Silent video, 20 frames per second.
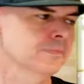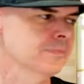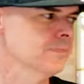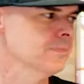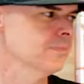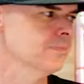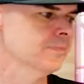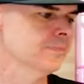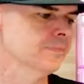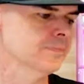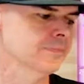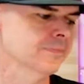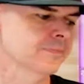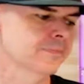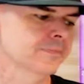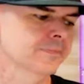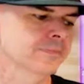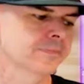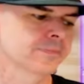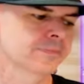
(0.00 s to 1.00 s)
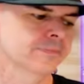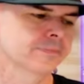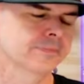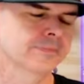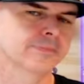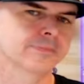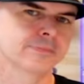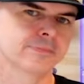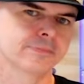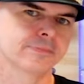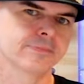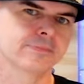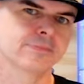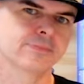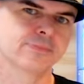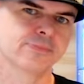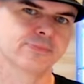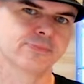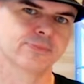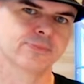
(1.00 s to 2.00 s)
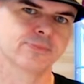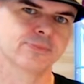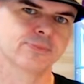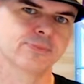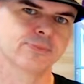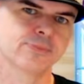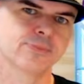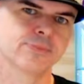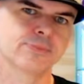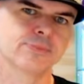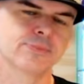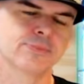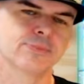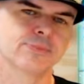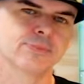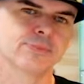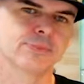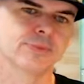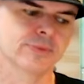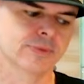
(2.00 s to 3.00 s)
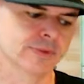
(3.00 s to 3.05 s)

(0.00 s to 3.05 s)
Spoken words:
This person isn't speaking.